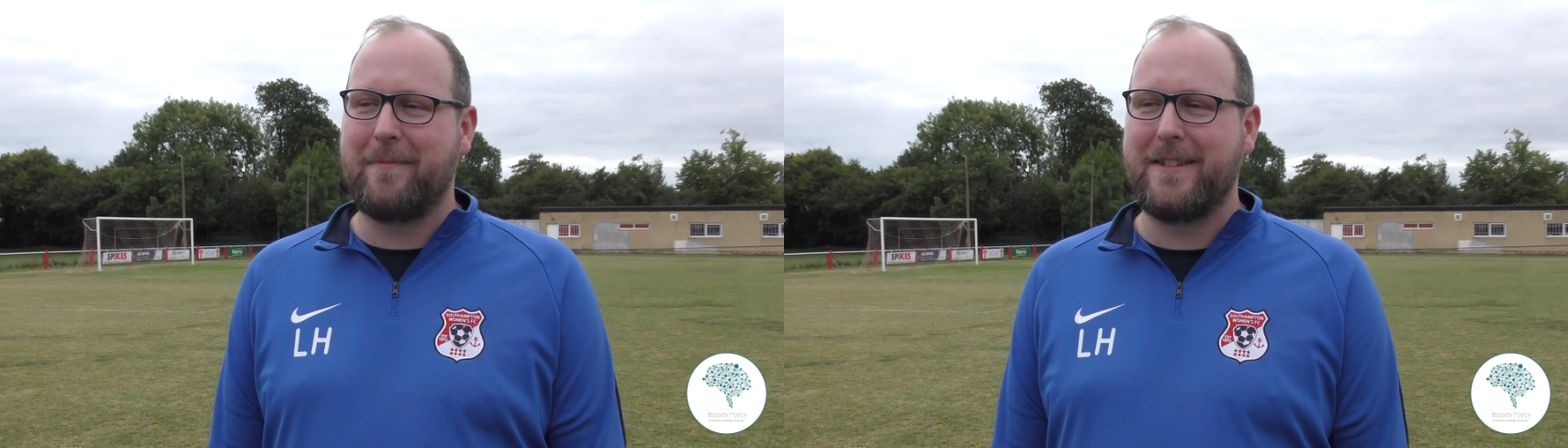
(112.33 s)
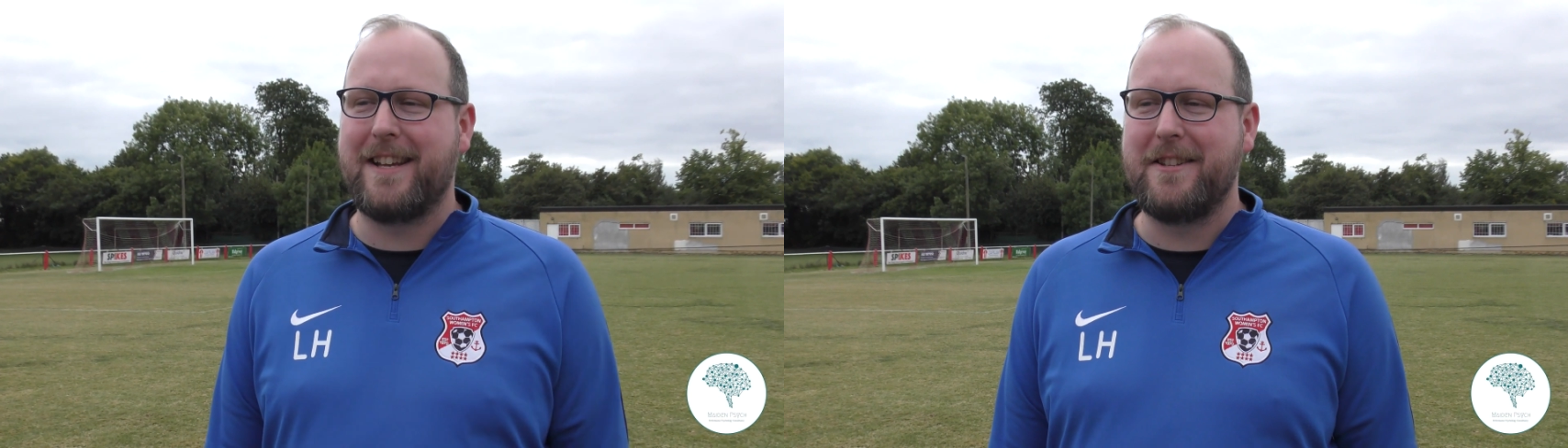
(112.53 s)

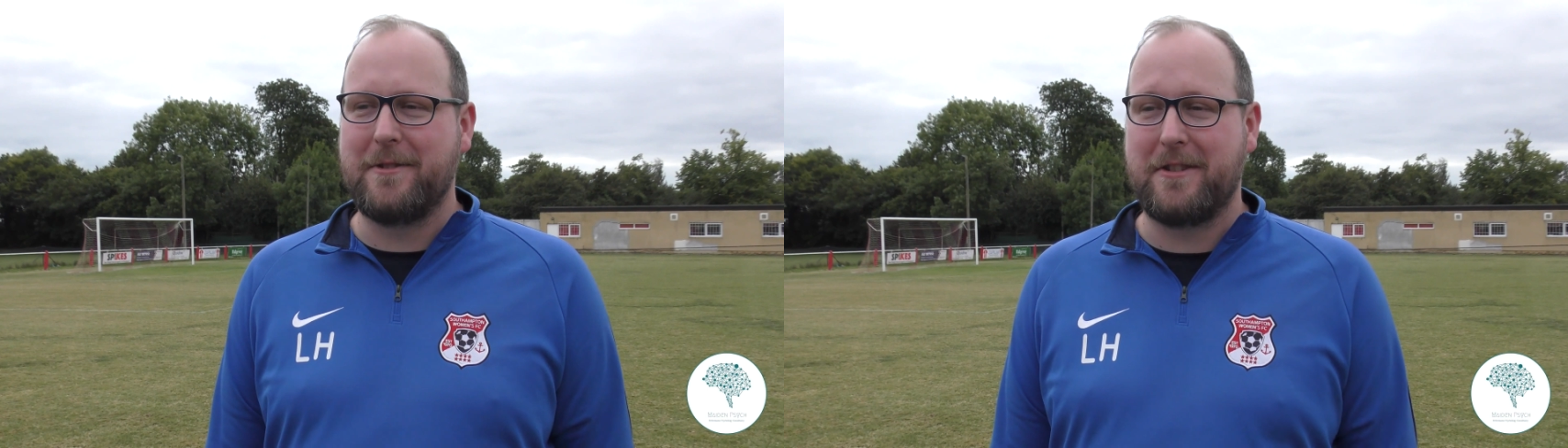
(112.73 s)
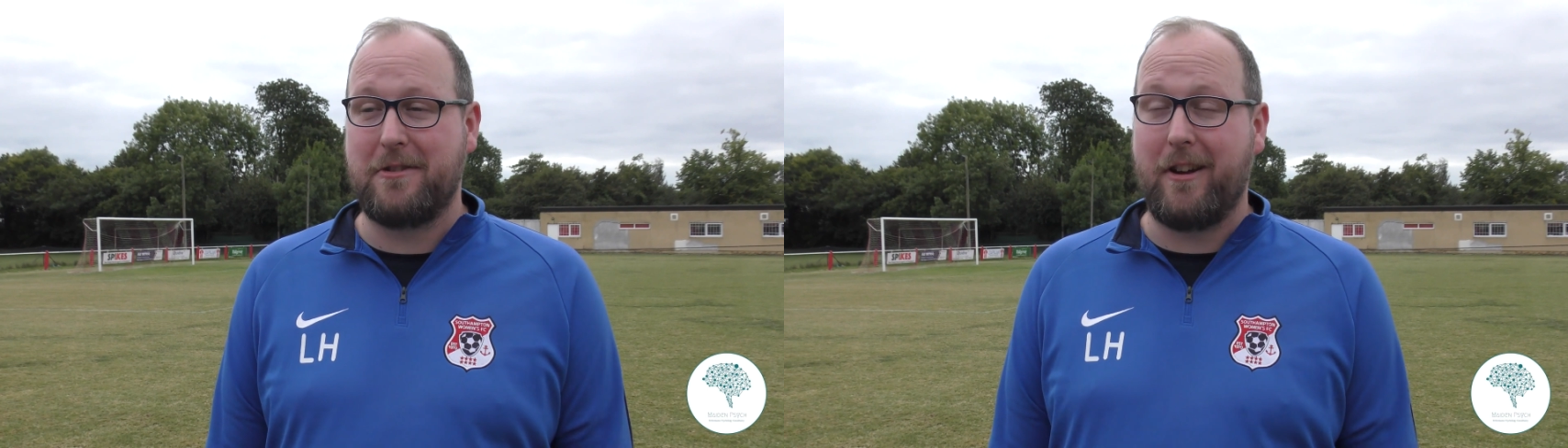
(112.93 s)
had
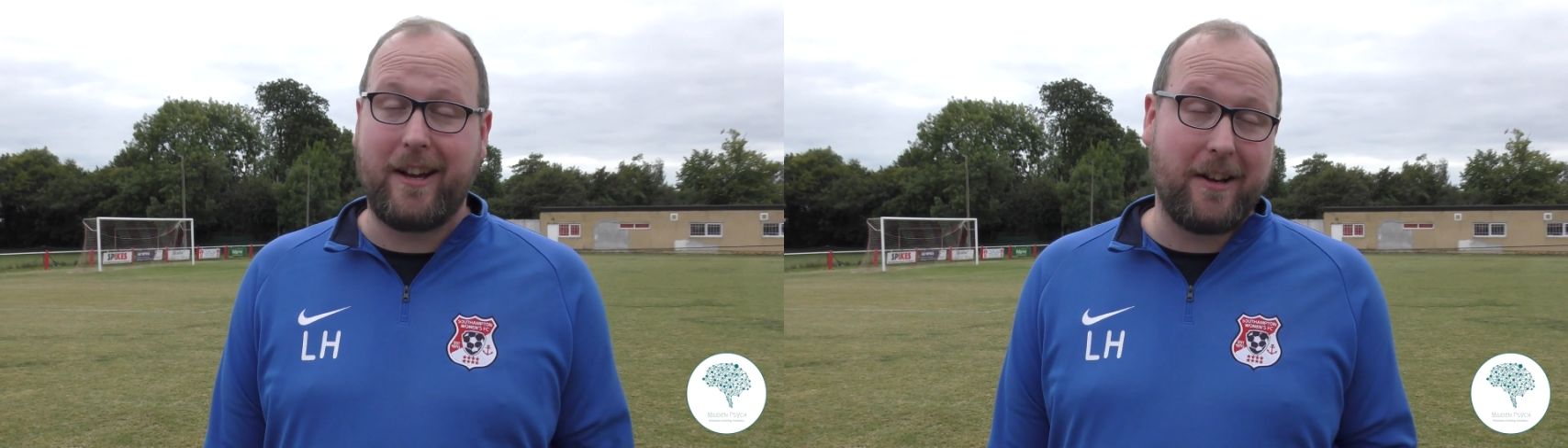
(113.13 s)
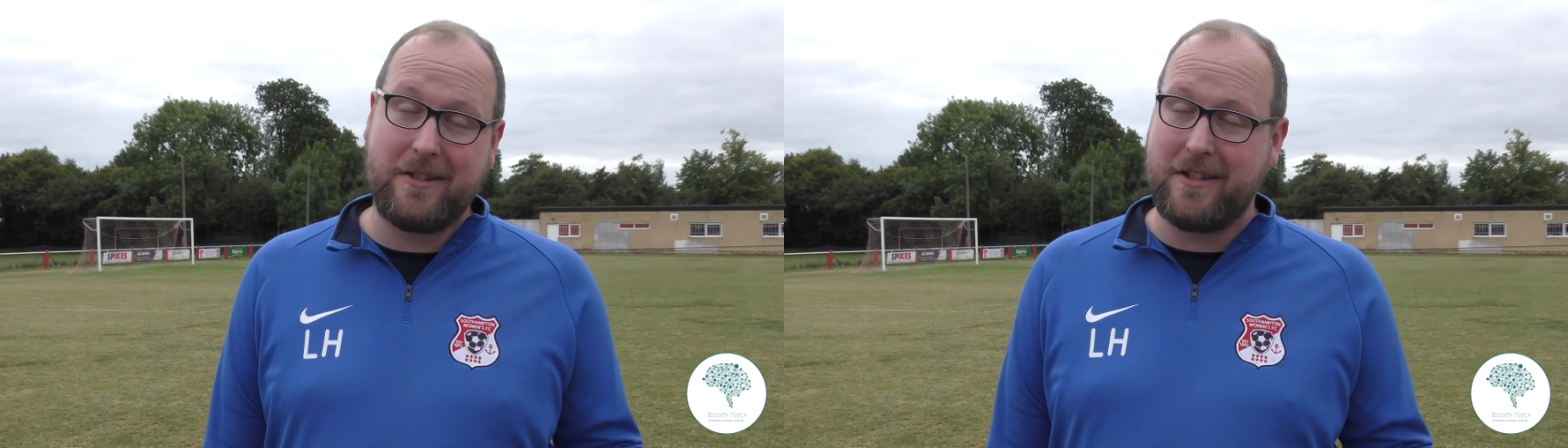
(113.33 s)
potential as a
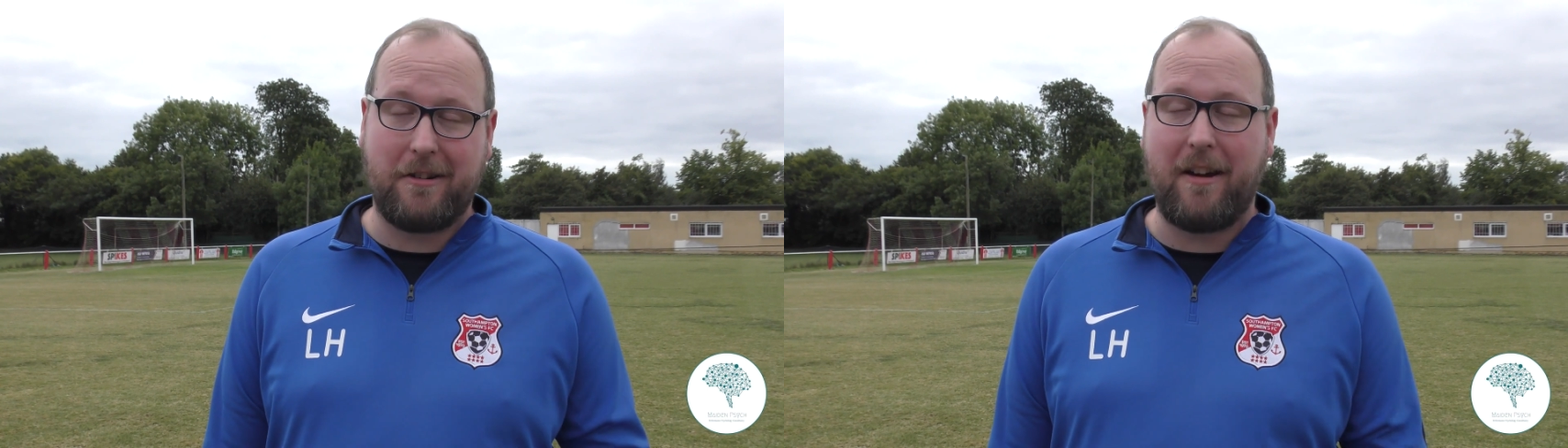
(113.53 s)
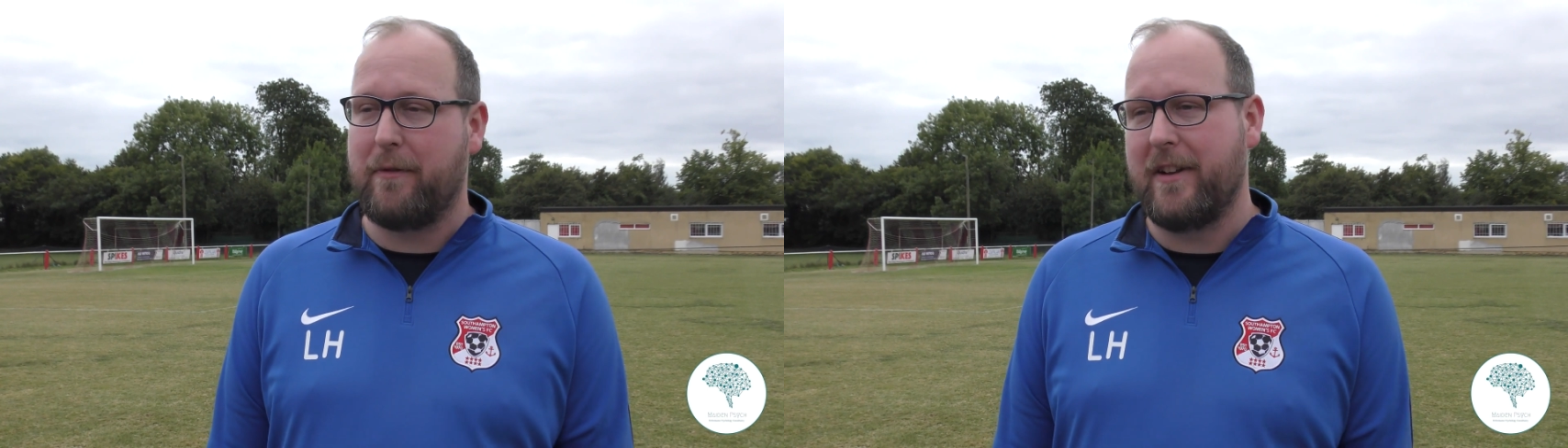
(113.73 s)
striker because she's a
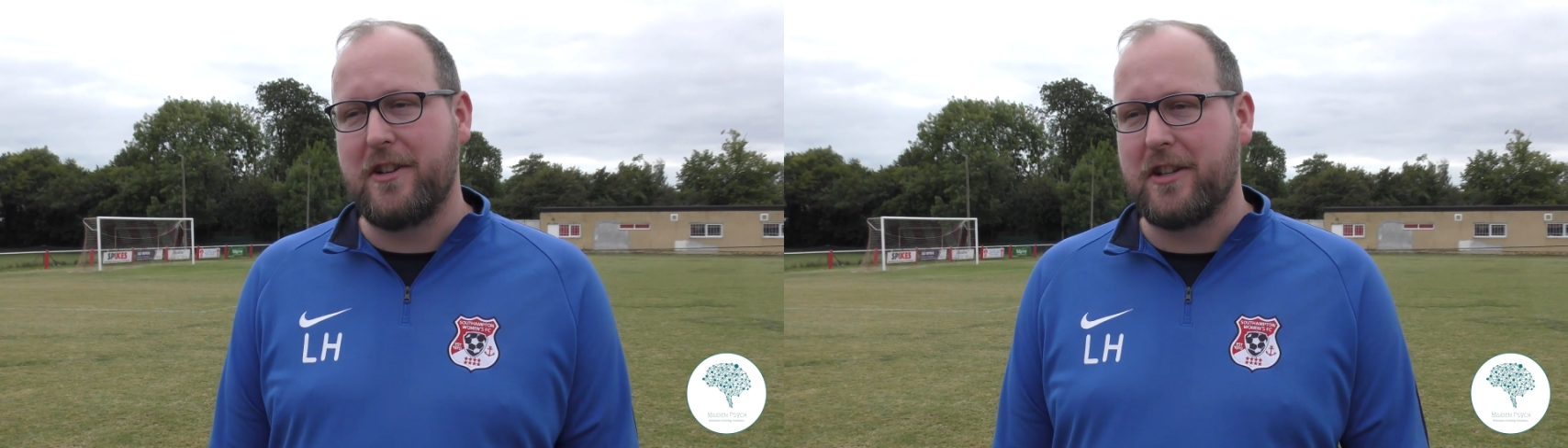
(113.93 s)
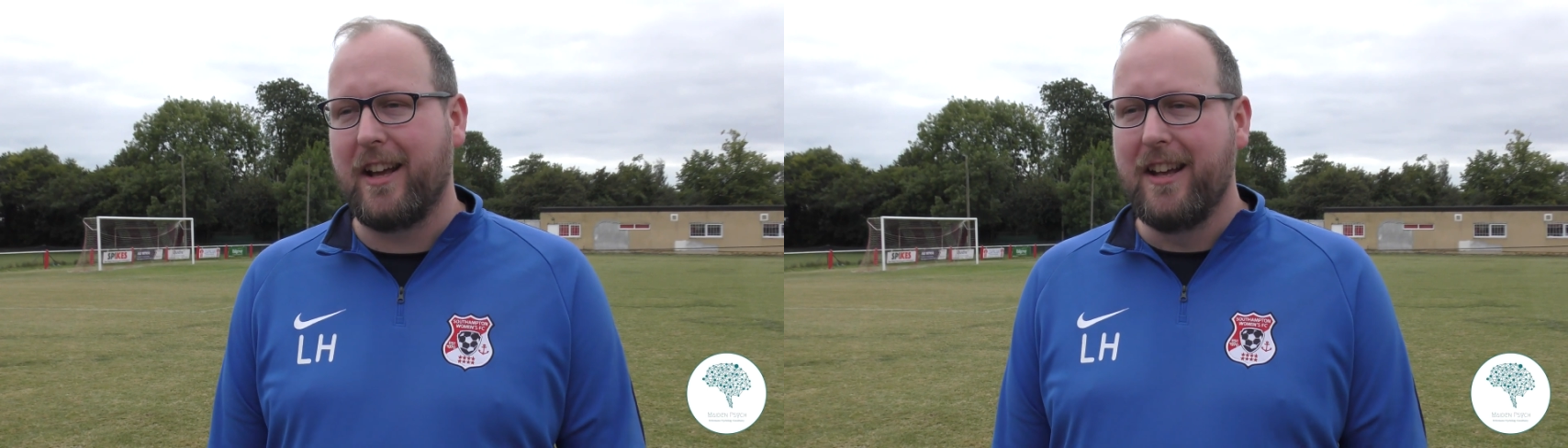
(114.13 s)
great
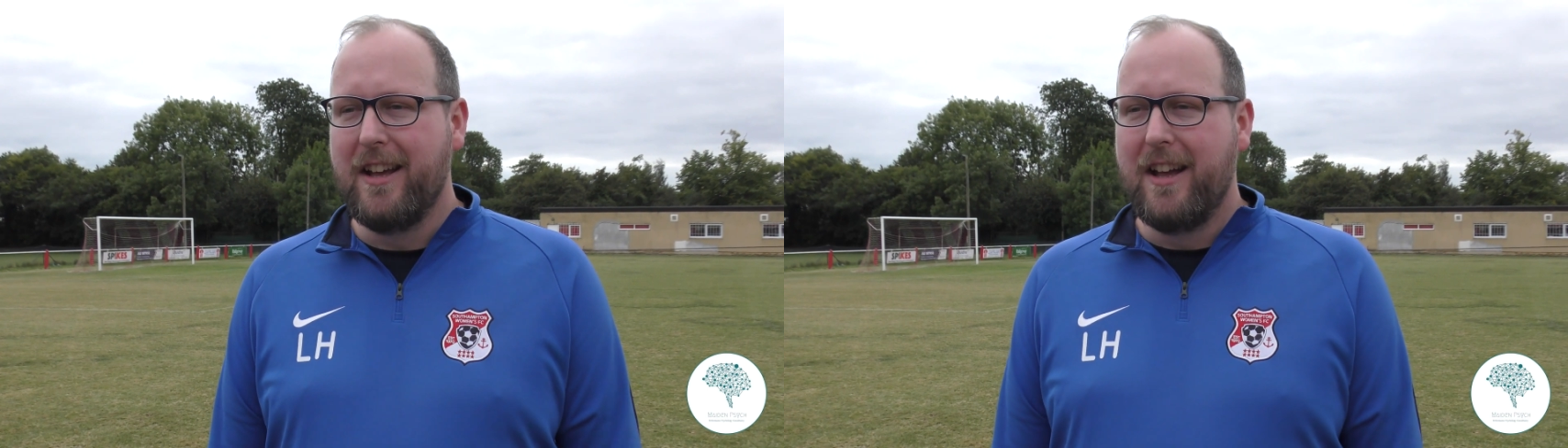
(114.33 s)
finisher.